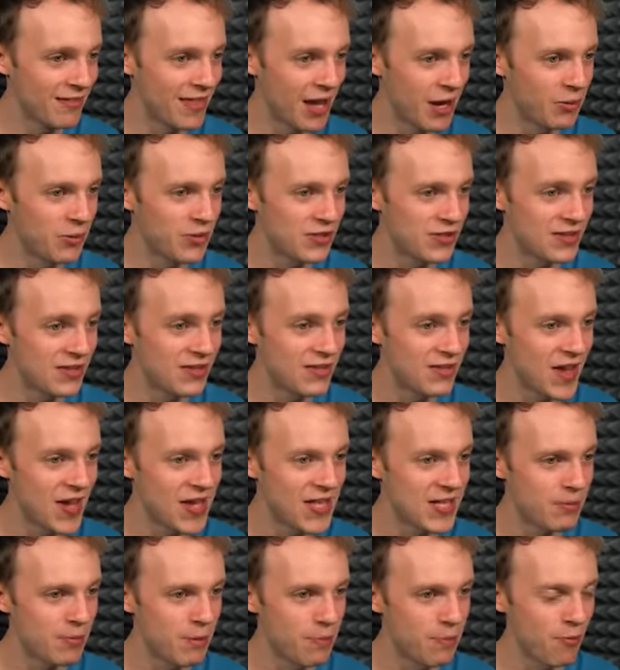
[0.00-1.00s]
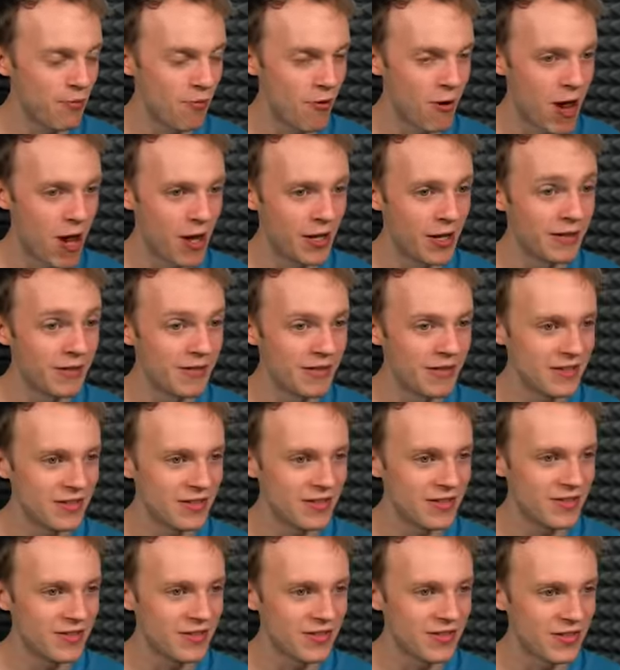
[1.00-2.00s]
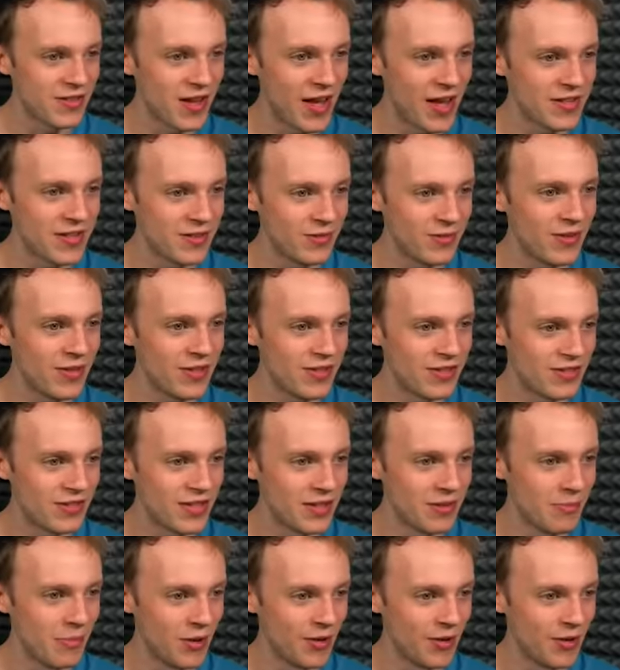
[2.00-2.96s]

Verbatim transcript: That was the size of a piranha. This is the size of this sea